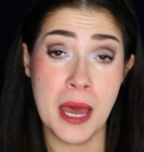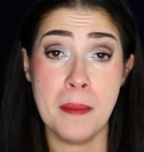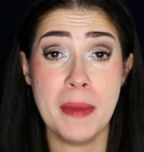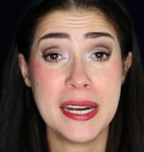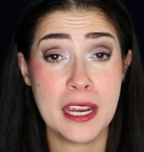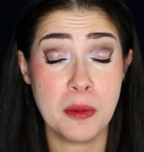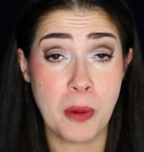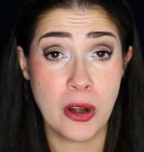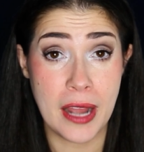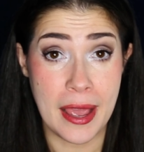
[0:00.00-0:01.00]
Medicare
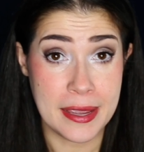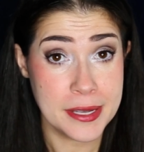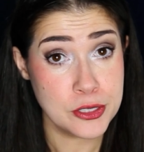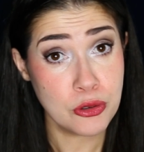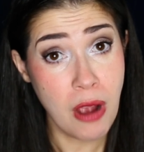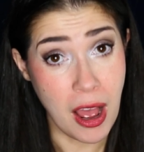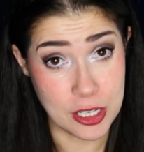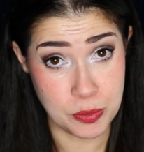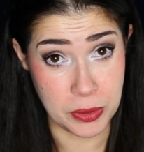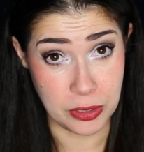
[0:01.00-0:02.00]
Part A is your
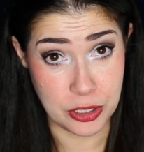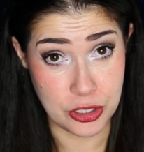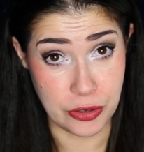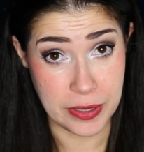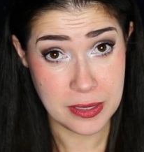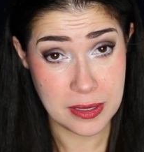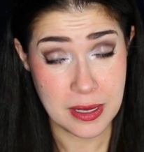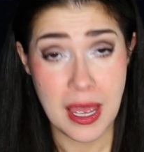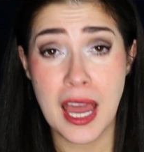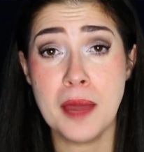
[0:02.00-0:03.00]
hospital insurance,